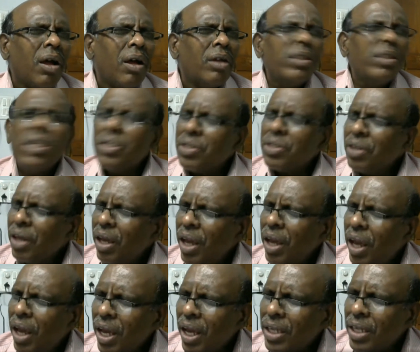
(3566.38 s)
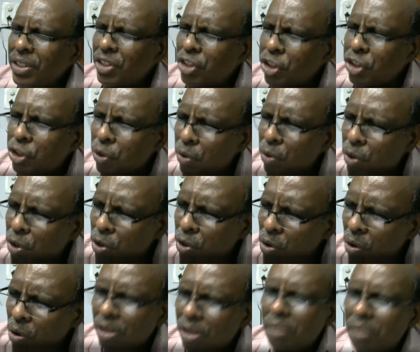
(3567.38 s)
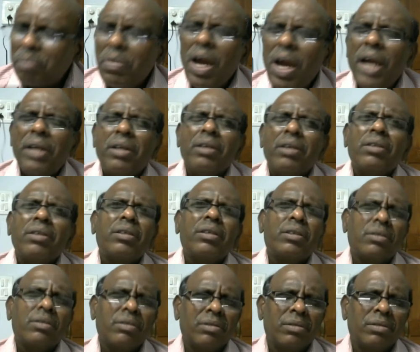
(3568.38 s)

This age should not matter.